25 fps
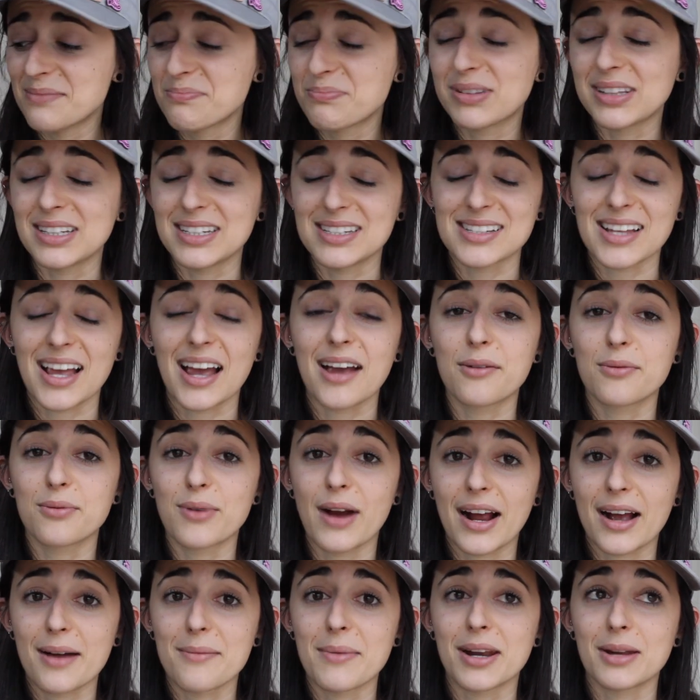Please, I
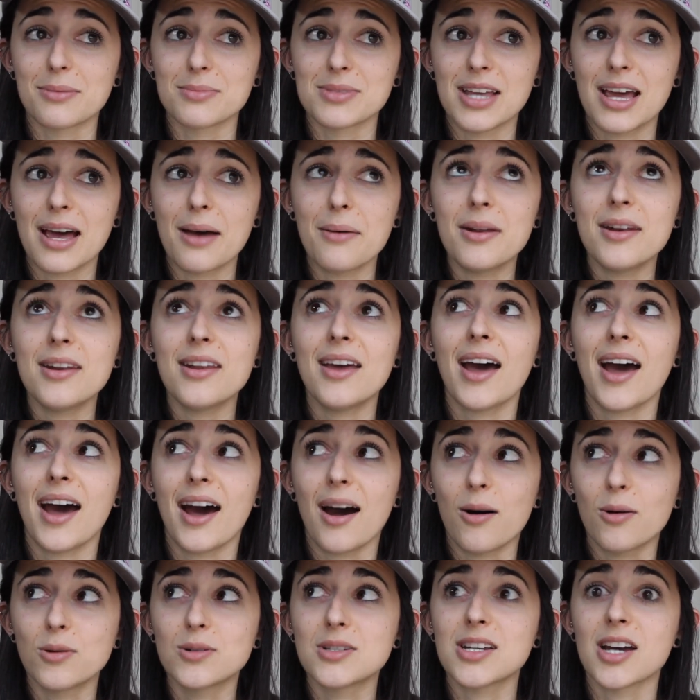recommend them. 10
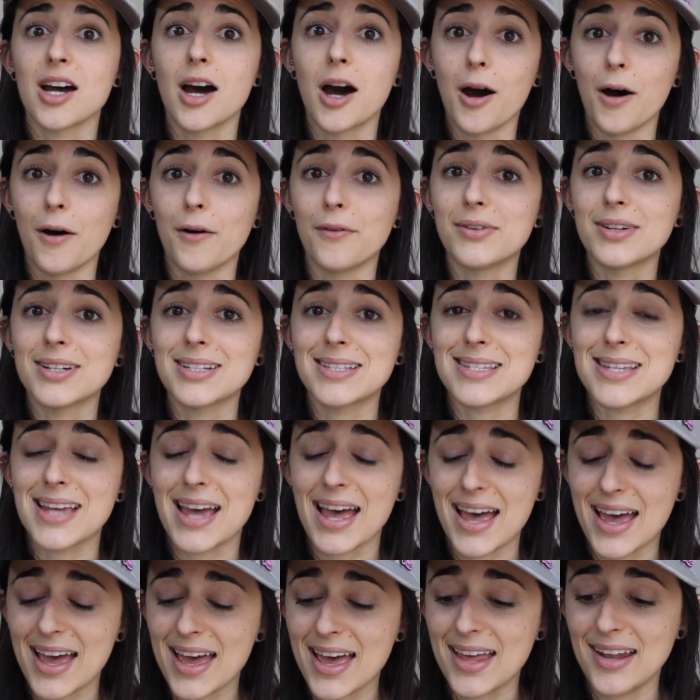out
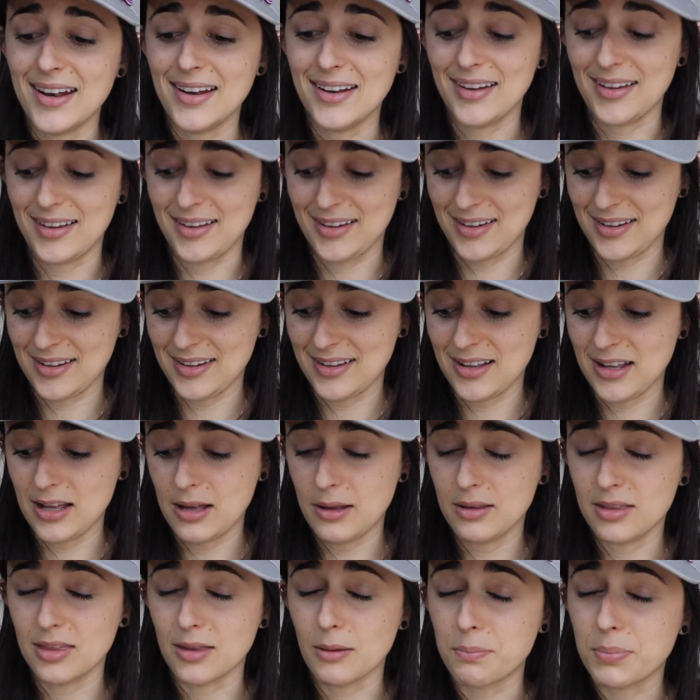of 10.
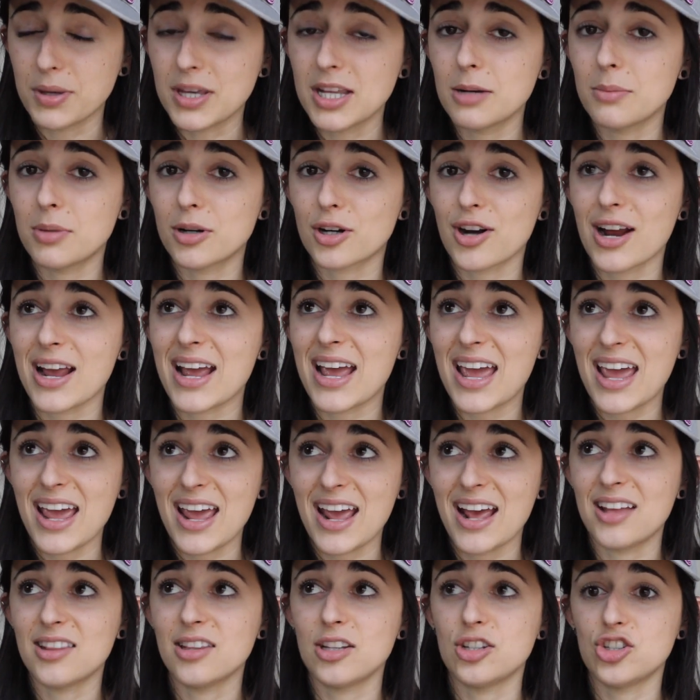The peanut butter
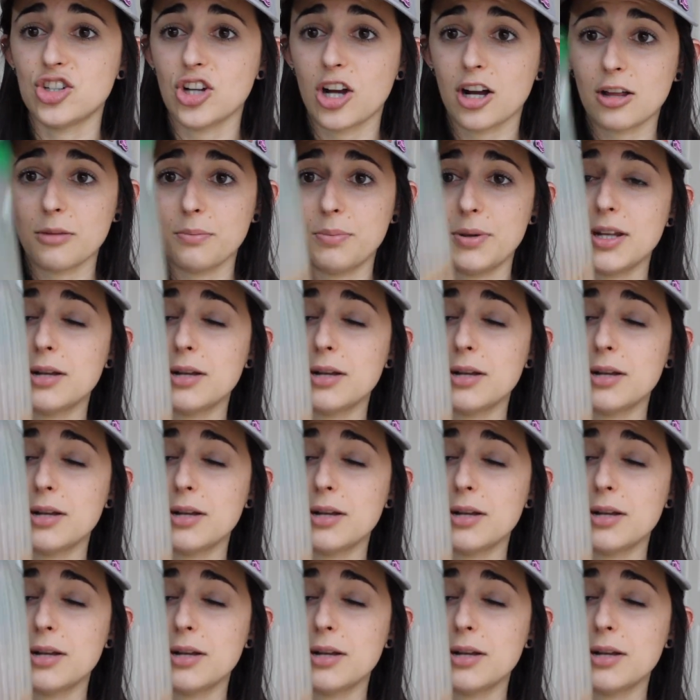and the chocolate